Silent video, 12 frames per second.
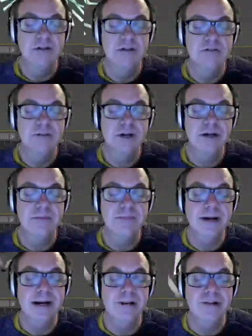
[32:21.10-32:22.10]
garland
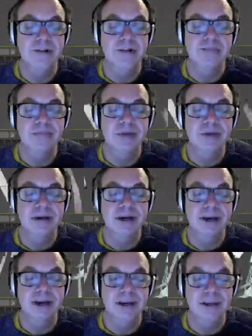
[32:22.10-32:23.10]
patch.
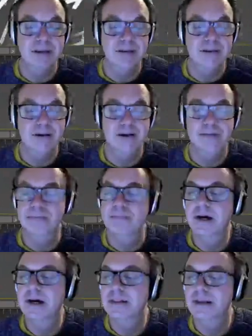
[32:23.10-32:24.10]
And
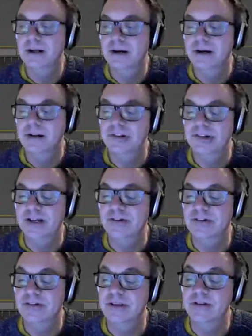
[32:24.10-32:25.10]
I think I
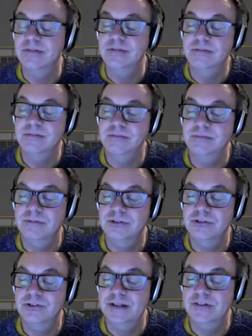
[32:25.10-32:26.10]
changed the
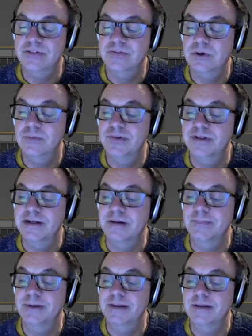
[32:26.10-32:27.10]
transforms a little
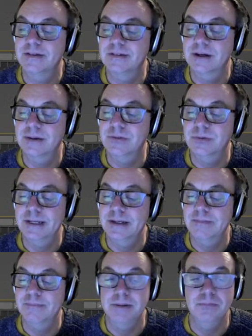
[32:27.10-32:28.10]
bit this time to make it
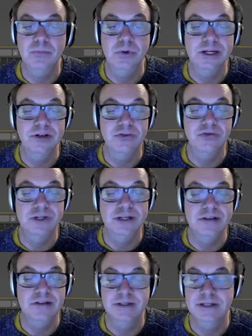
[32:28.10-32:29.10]
a bit more like a
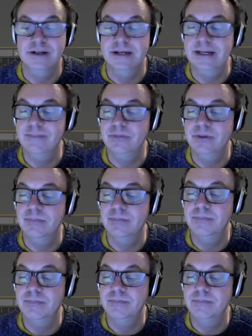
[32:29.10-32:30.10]
tree. So I think I aimed
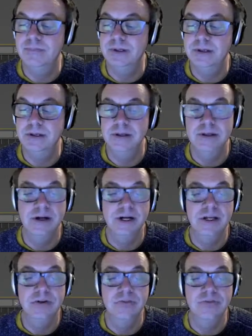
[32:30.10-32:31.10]
them
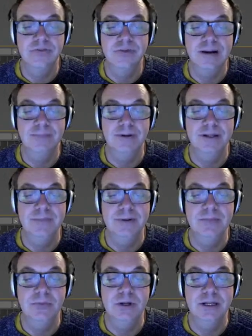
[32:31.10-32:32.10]
kind of up a little
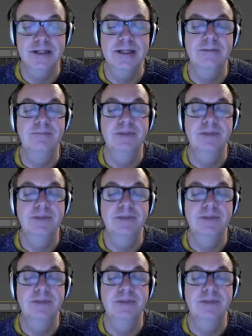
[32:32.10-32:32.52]
bit more like that.